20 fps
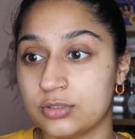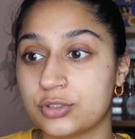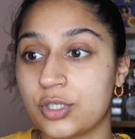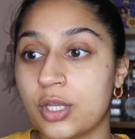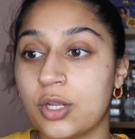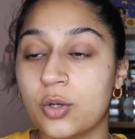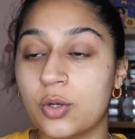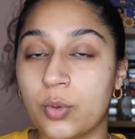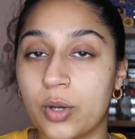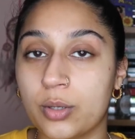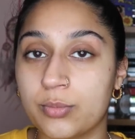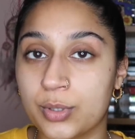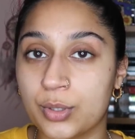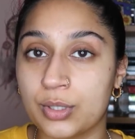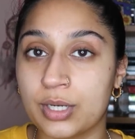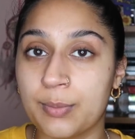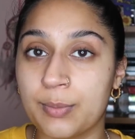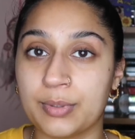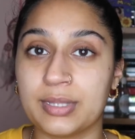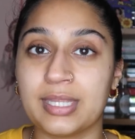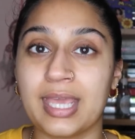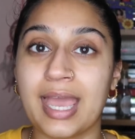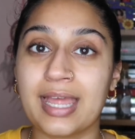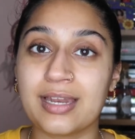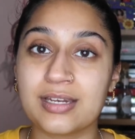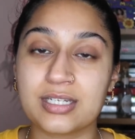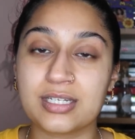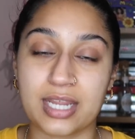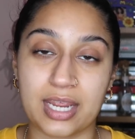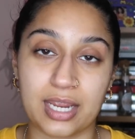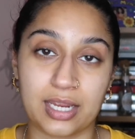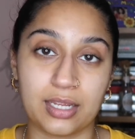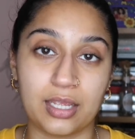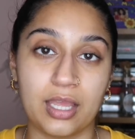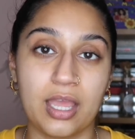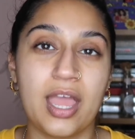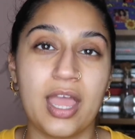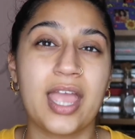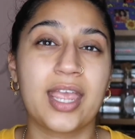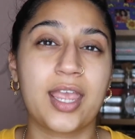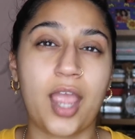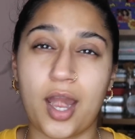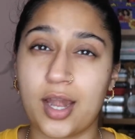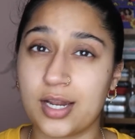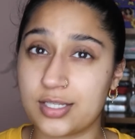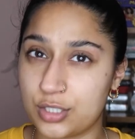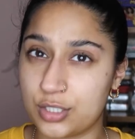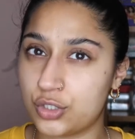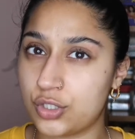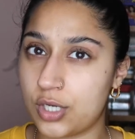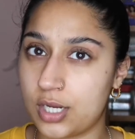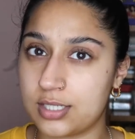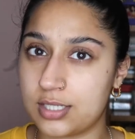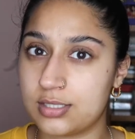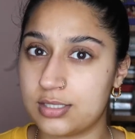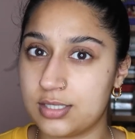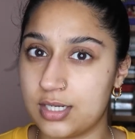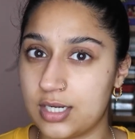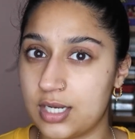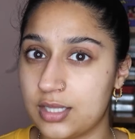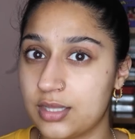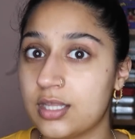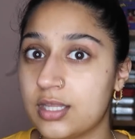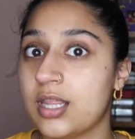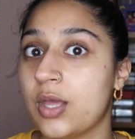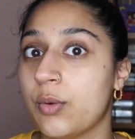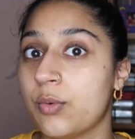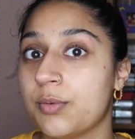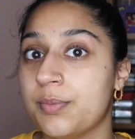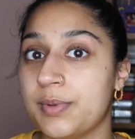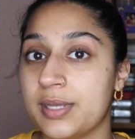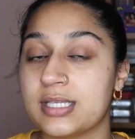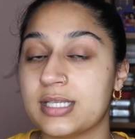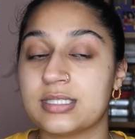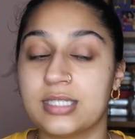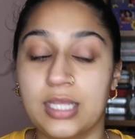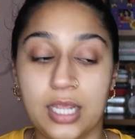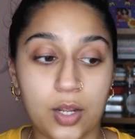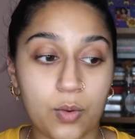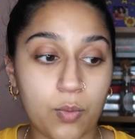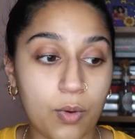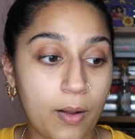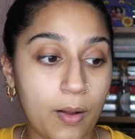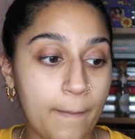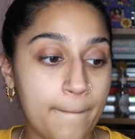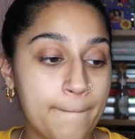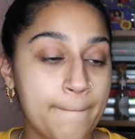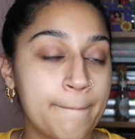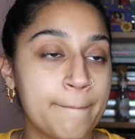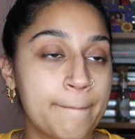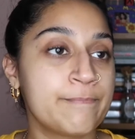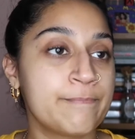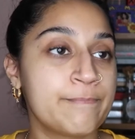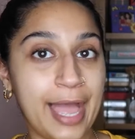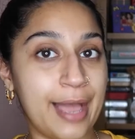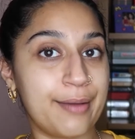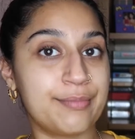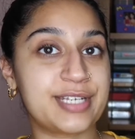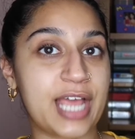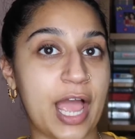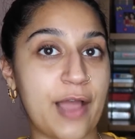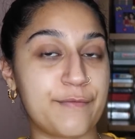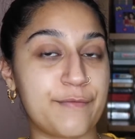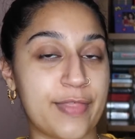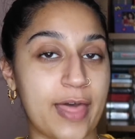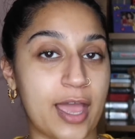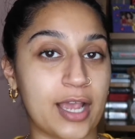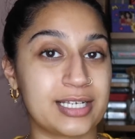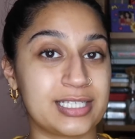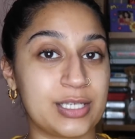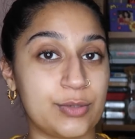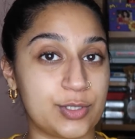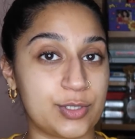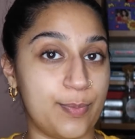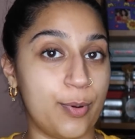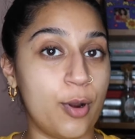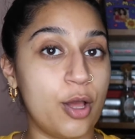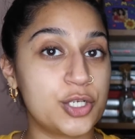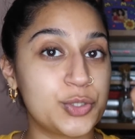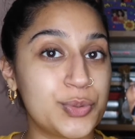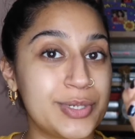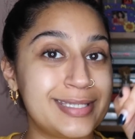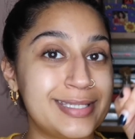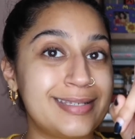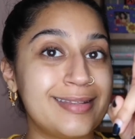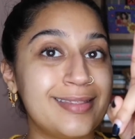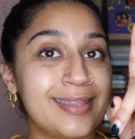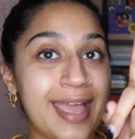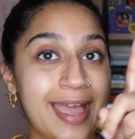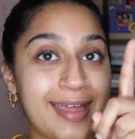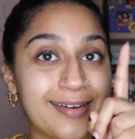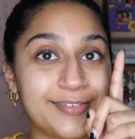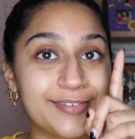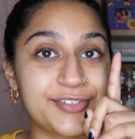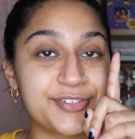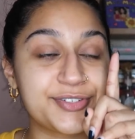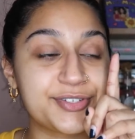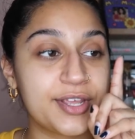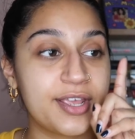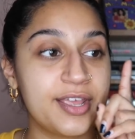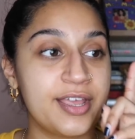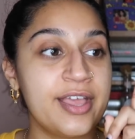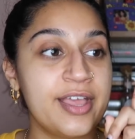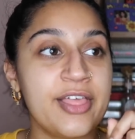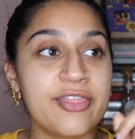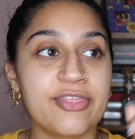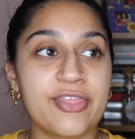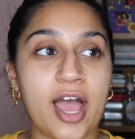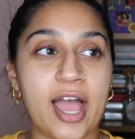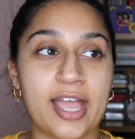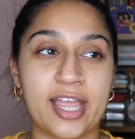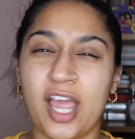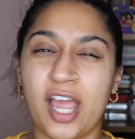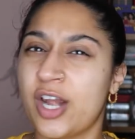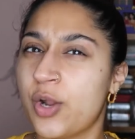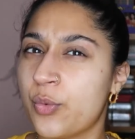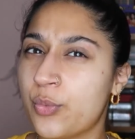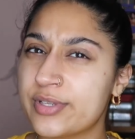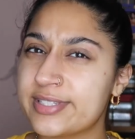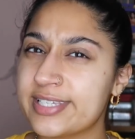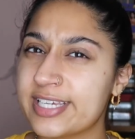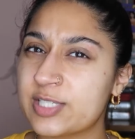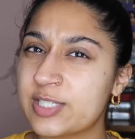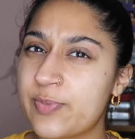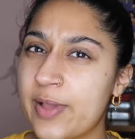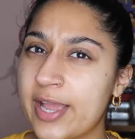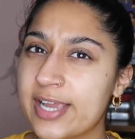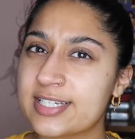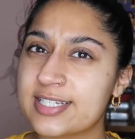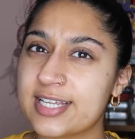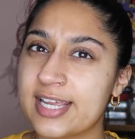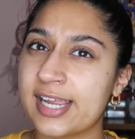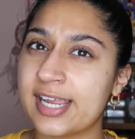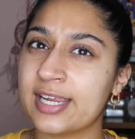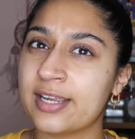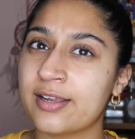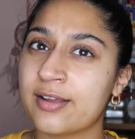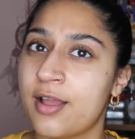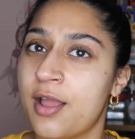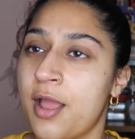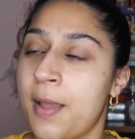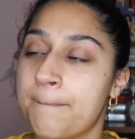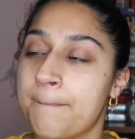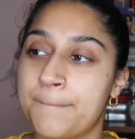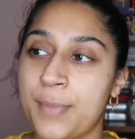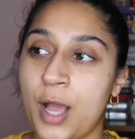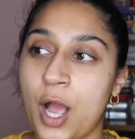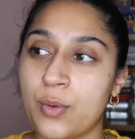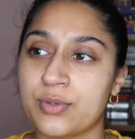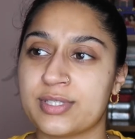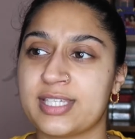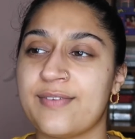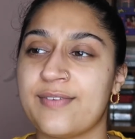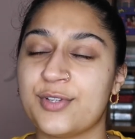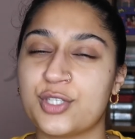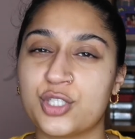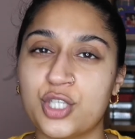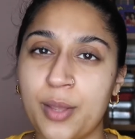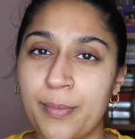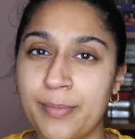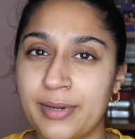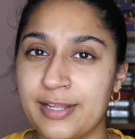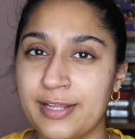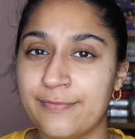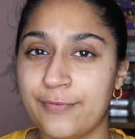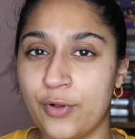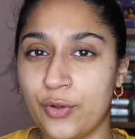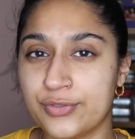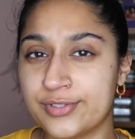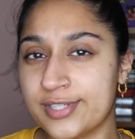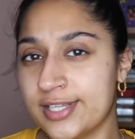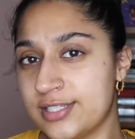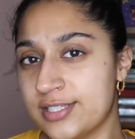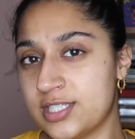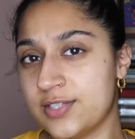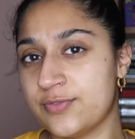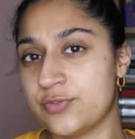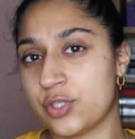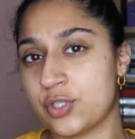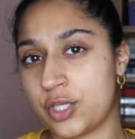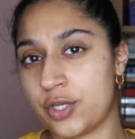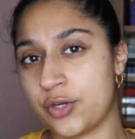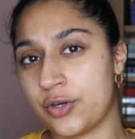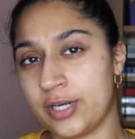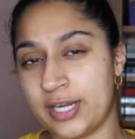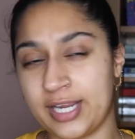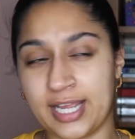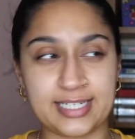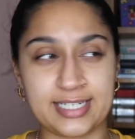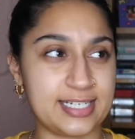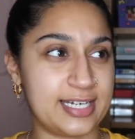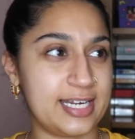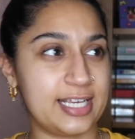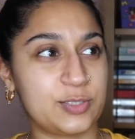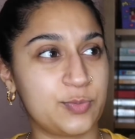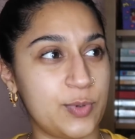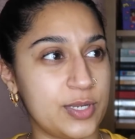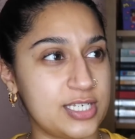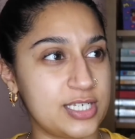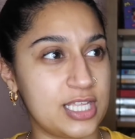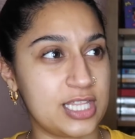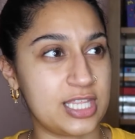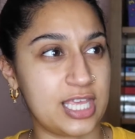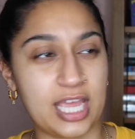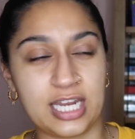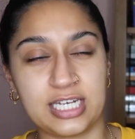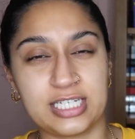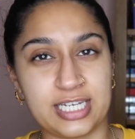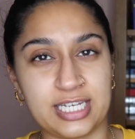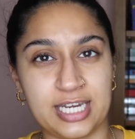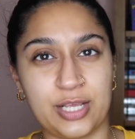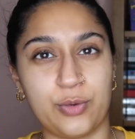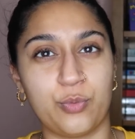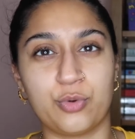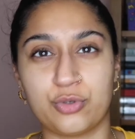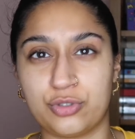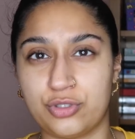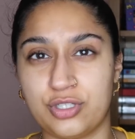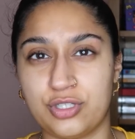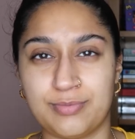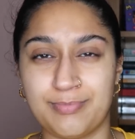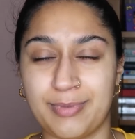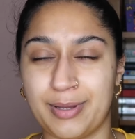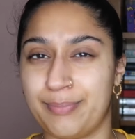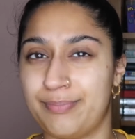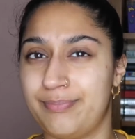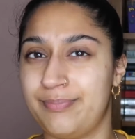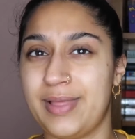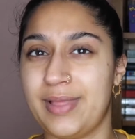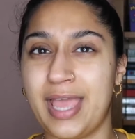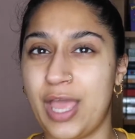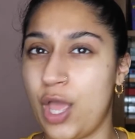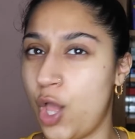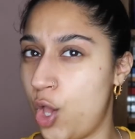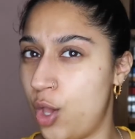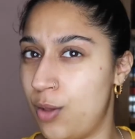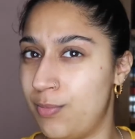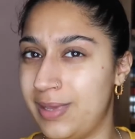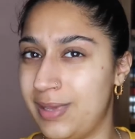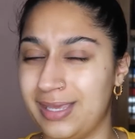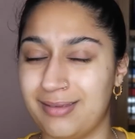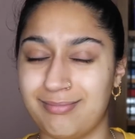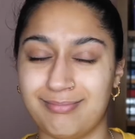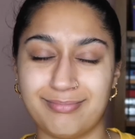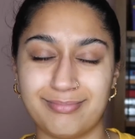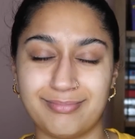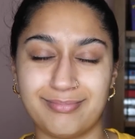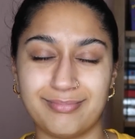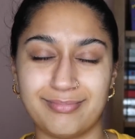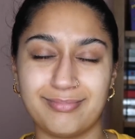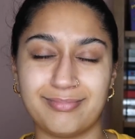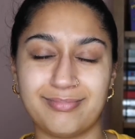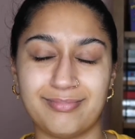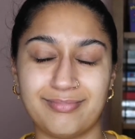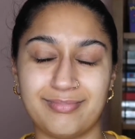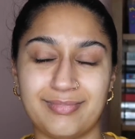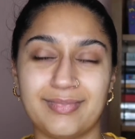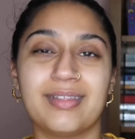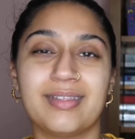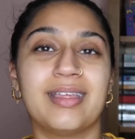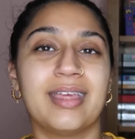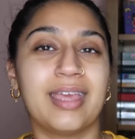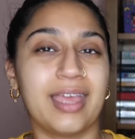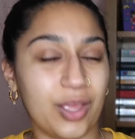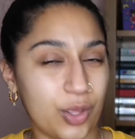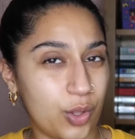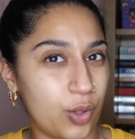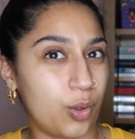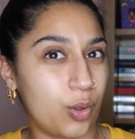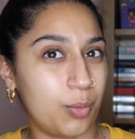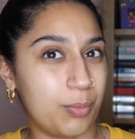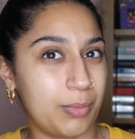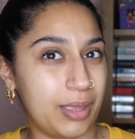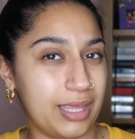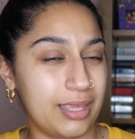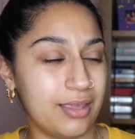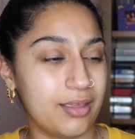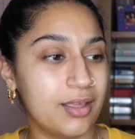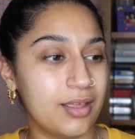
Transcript: Don't quote me on it, but the ending kind of suggested that there would be a sequel. I'm down for that, because there was a plot twist at the end that I kind of was expecting, but I was given so many false senses of security I didn't expect it in the end, and it was just it hurt me. It hurt me.